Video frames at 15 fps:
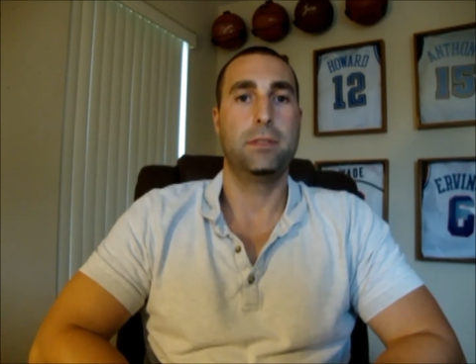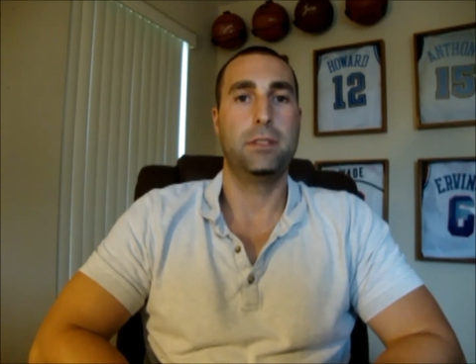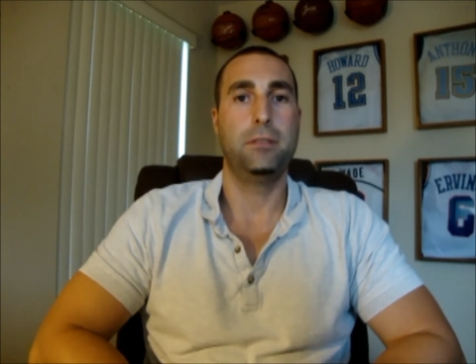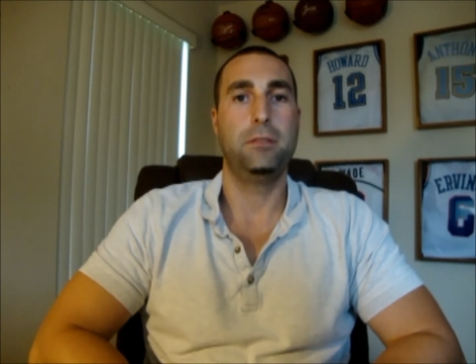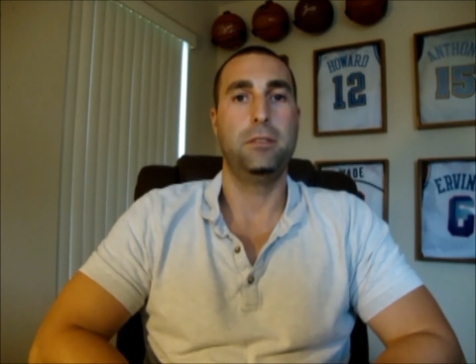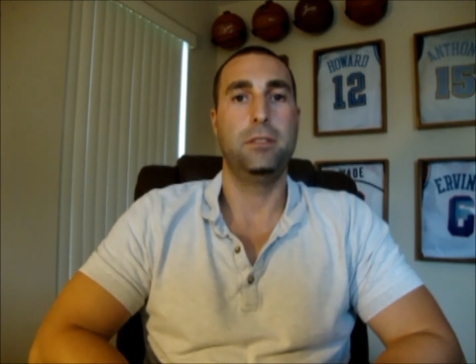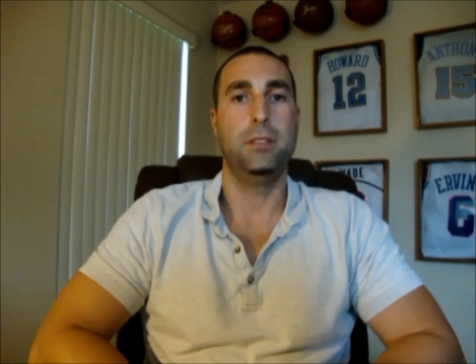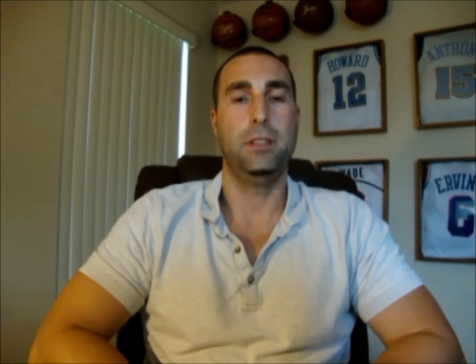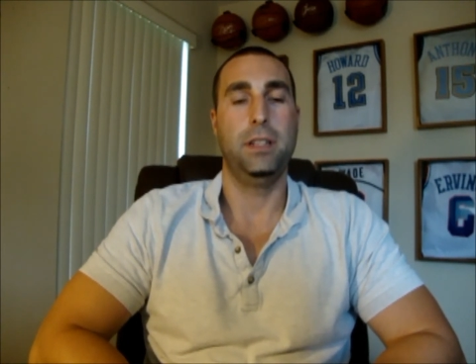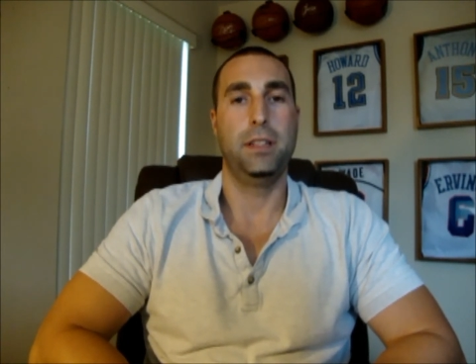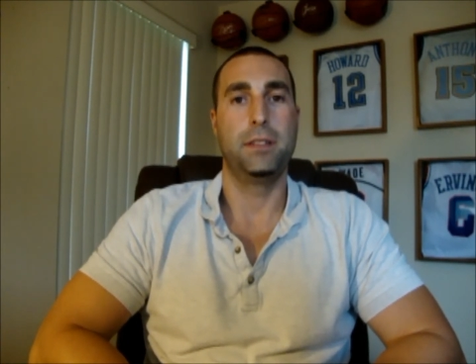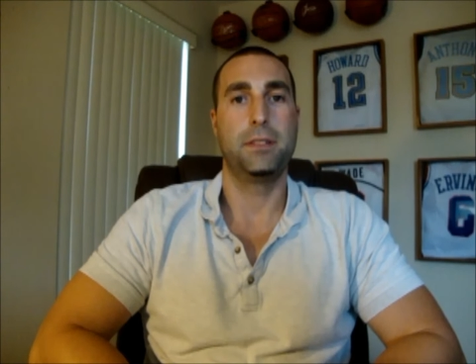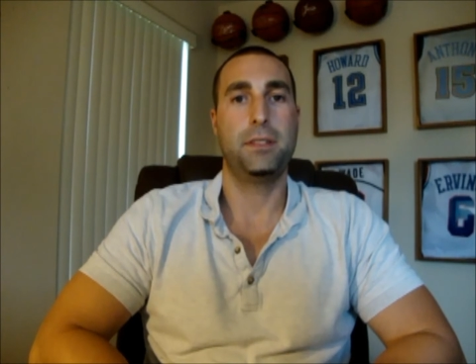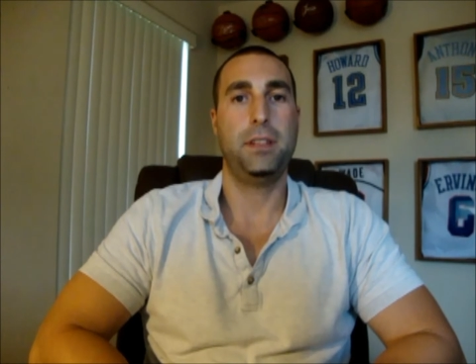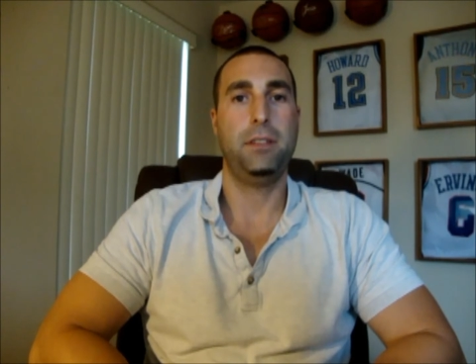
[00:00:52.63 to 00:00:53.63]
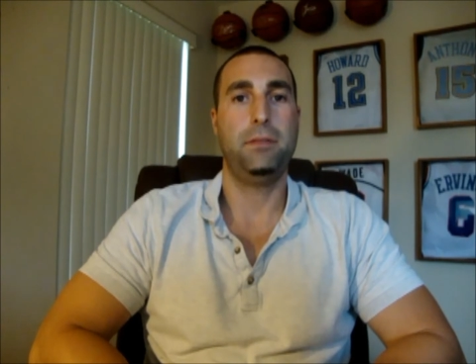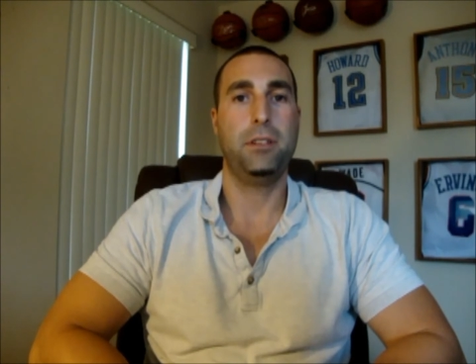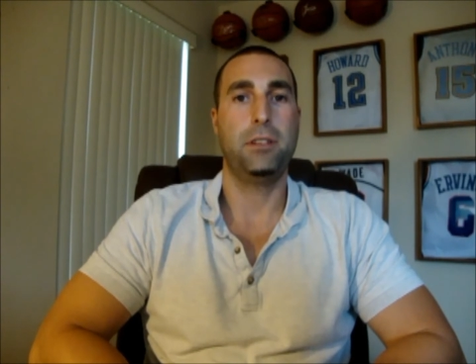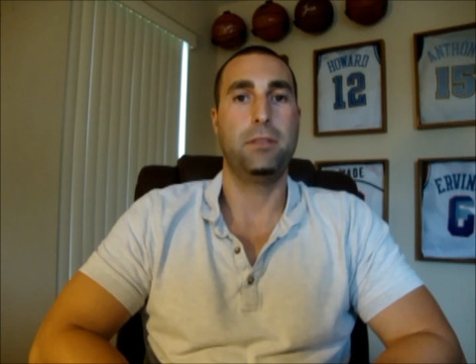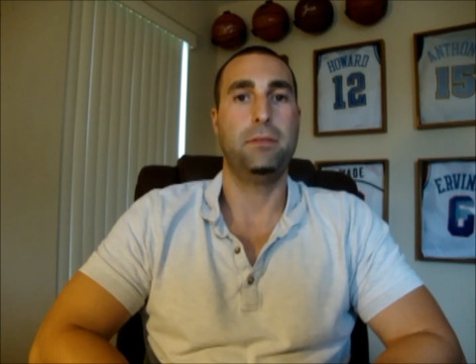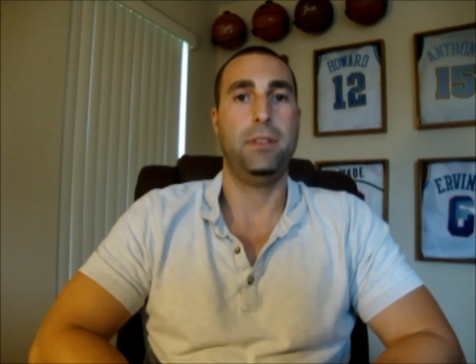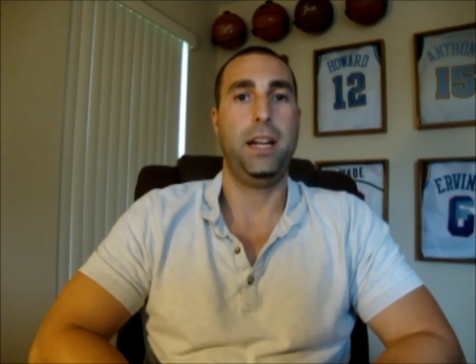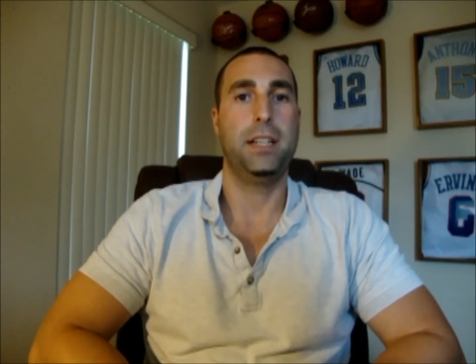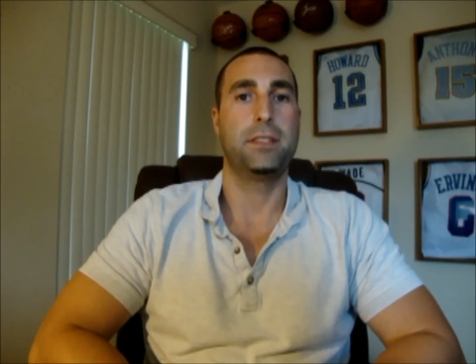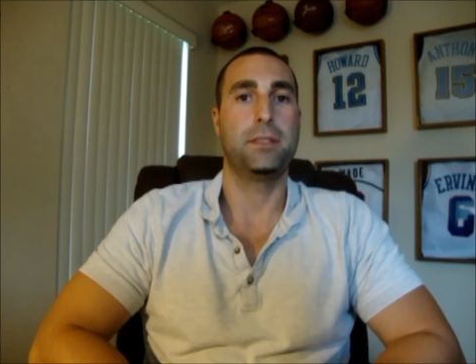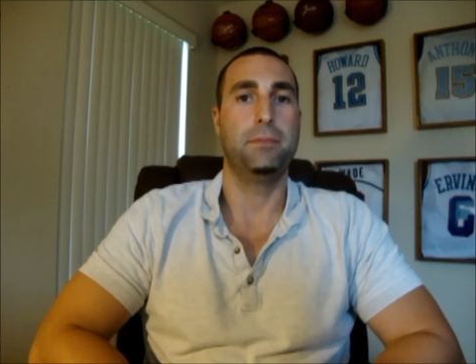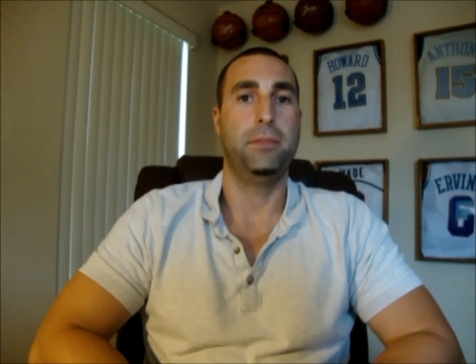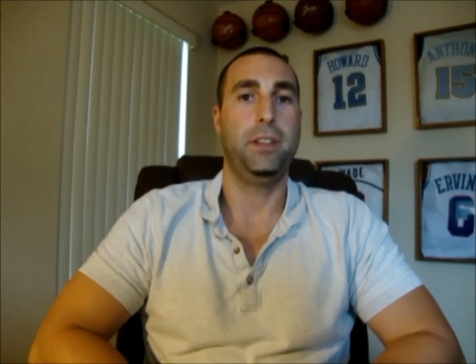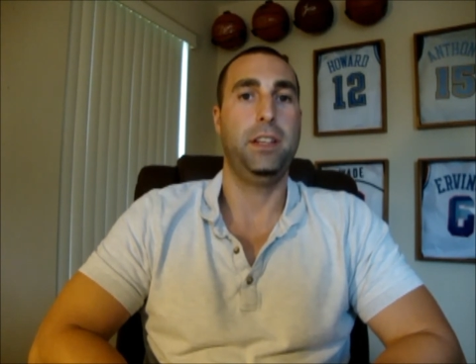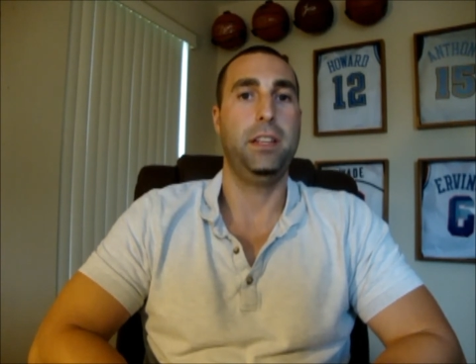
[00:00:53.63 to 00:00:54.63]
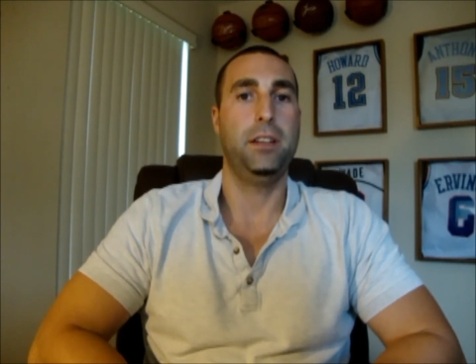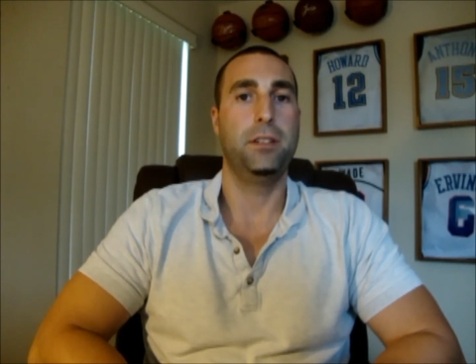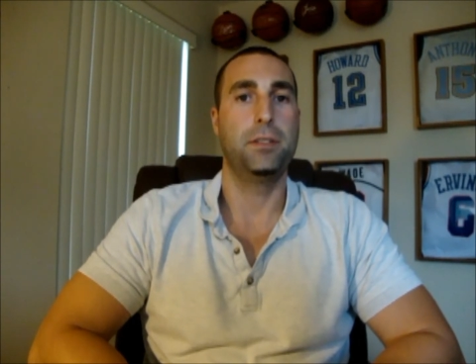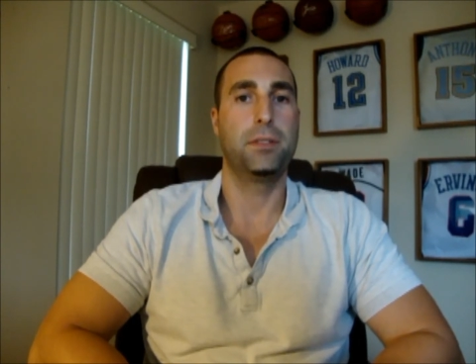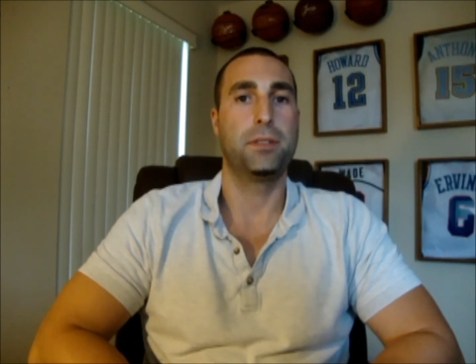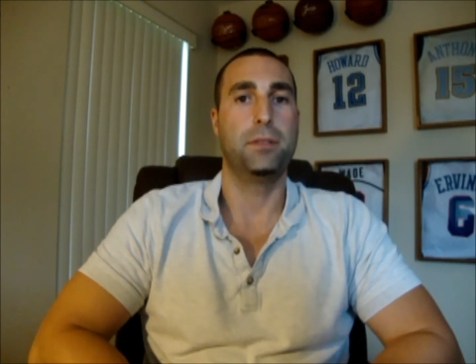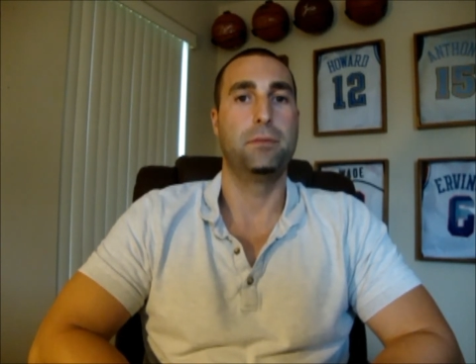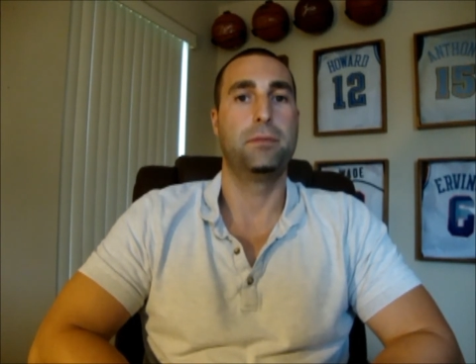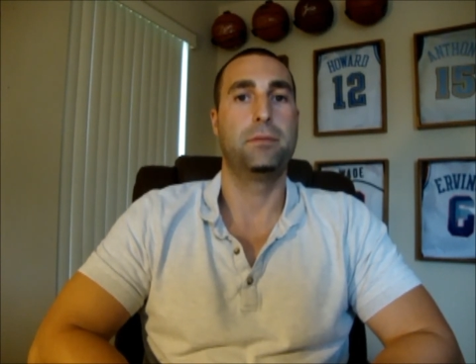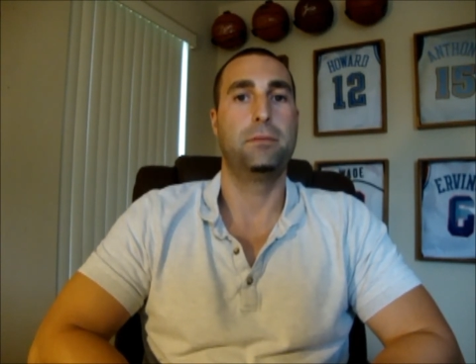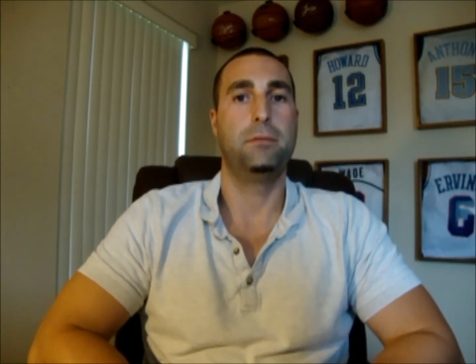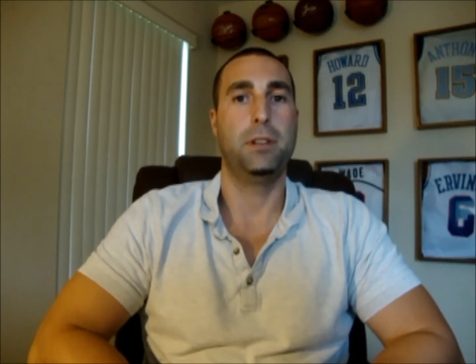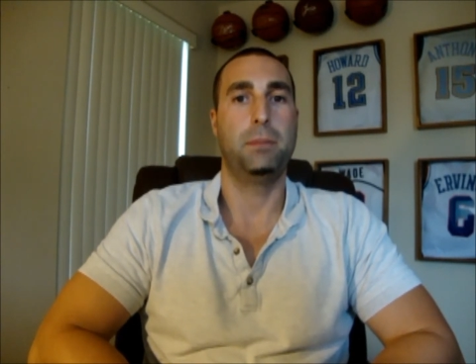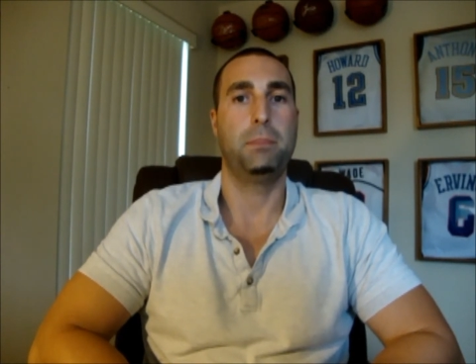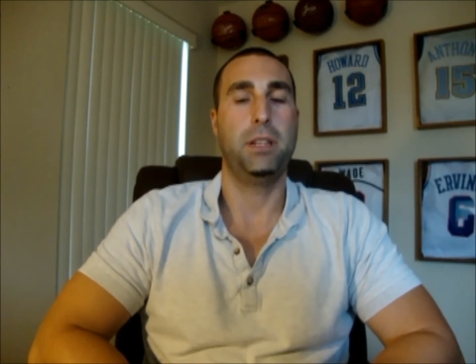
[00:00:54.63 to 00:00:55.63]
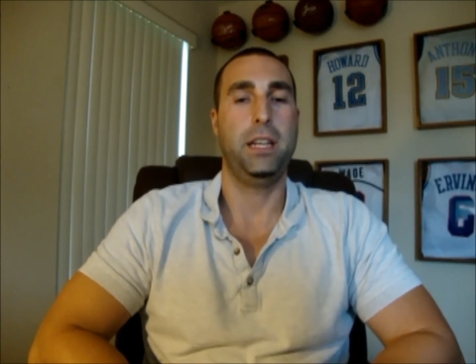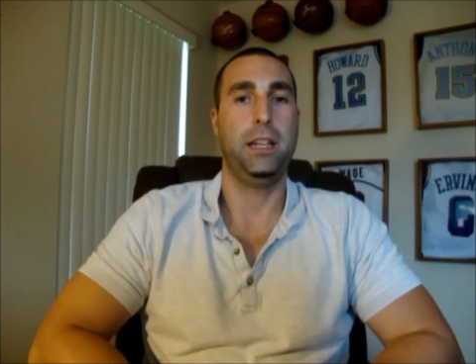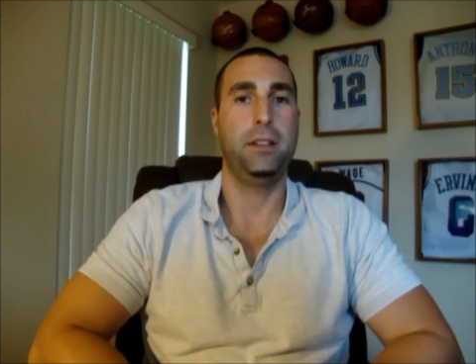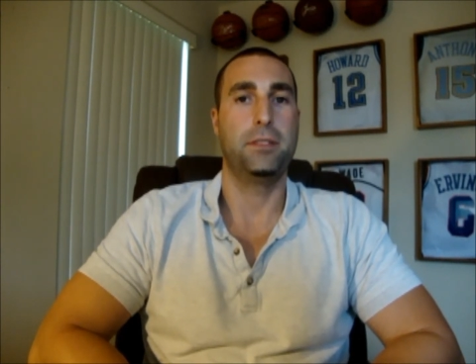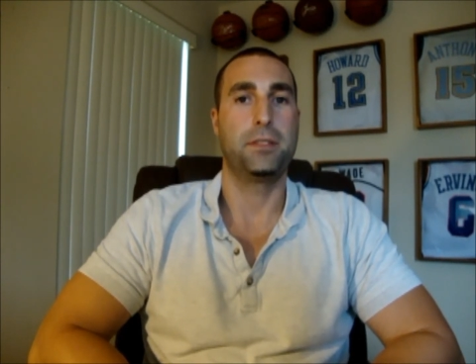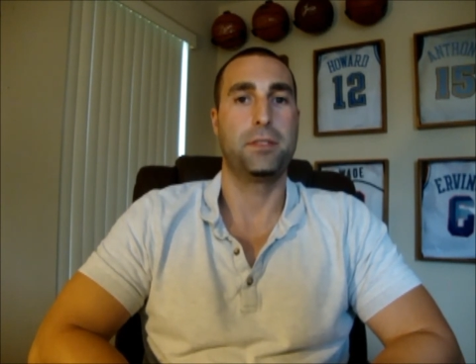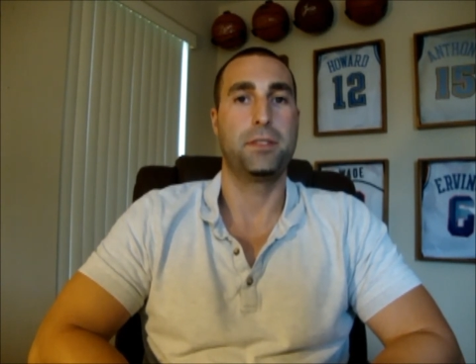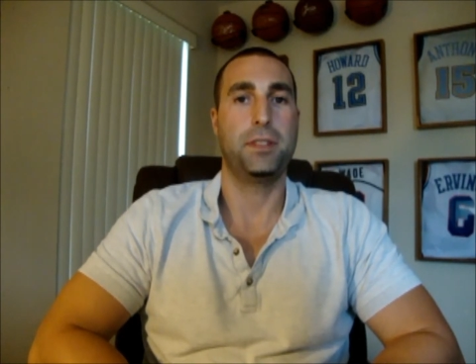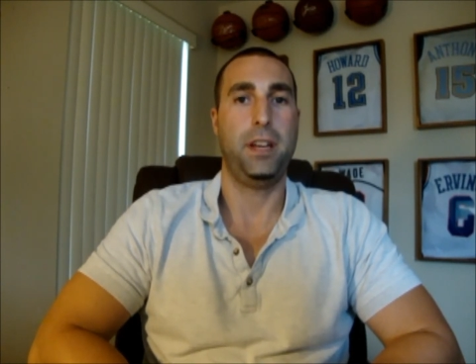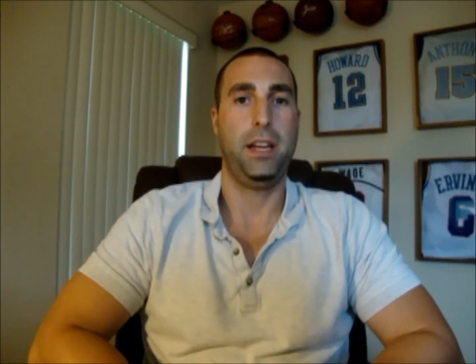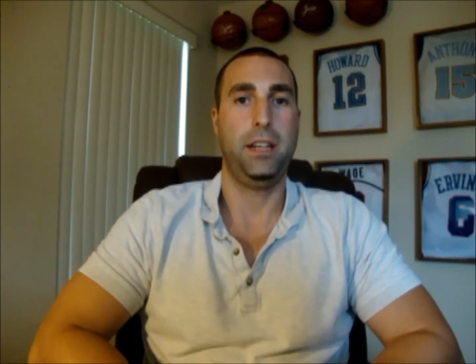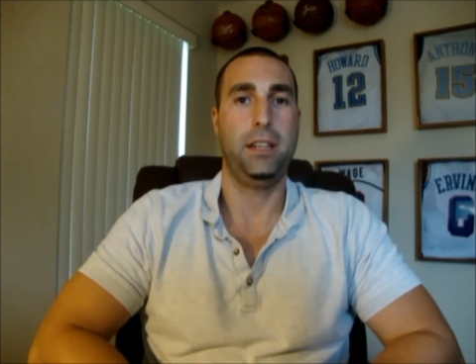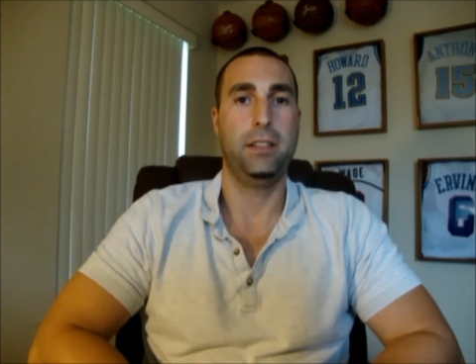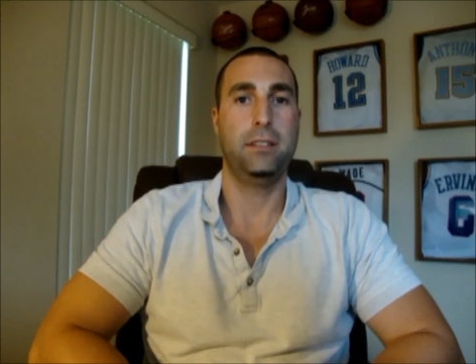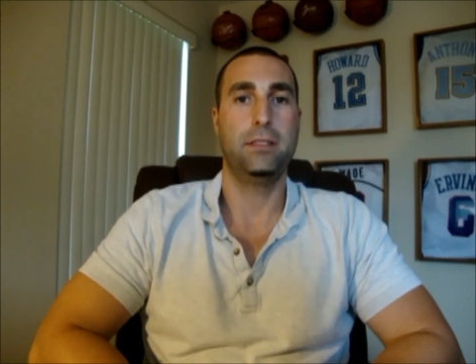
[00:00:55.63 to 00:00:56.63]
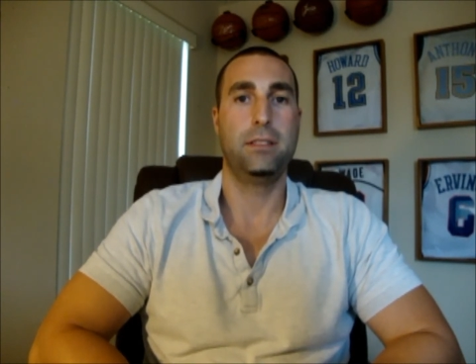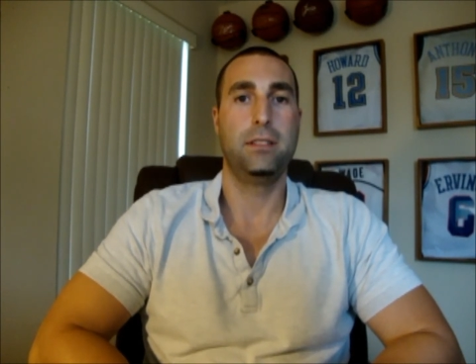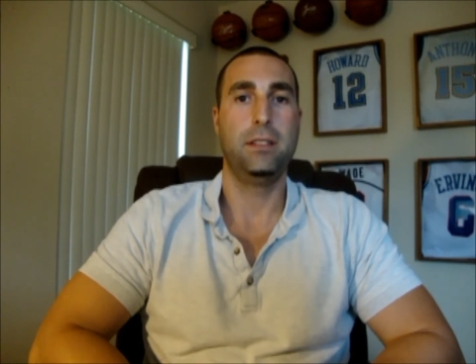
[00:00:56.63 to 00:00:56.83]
Google and see if you can find some videos of where players are signing.